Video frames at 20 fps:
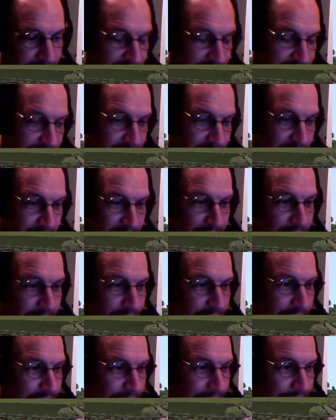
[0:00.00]
neither here
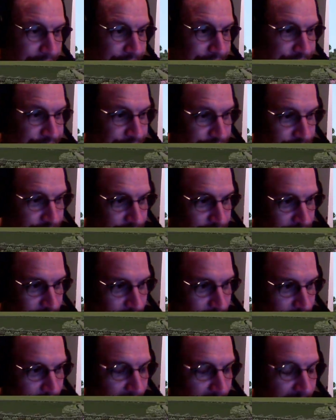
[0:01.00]
nor there.
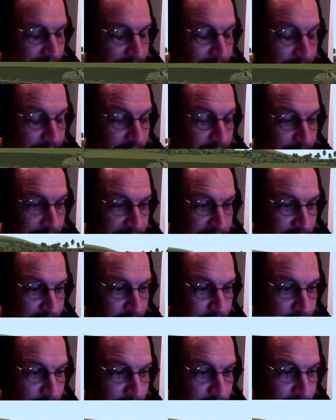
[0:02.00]
And if you don't know which
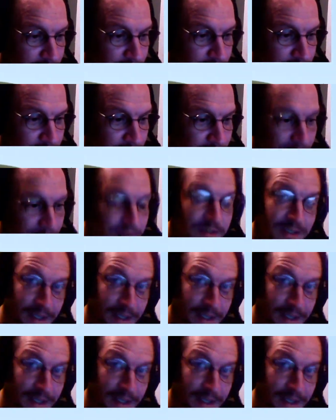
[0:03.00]
Sodor route I'm talking about,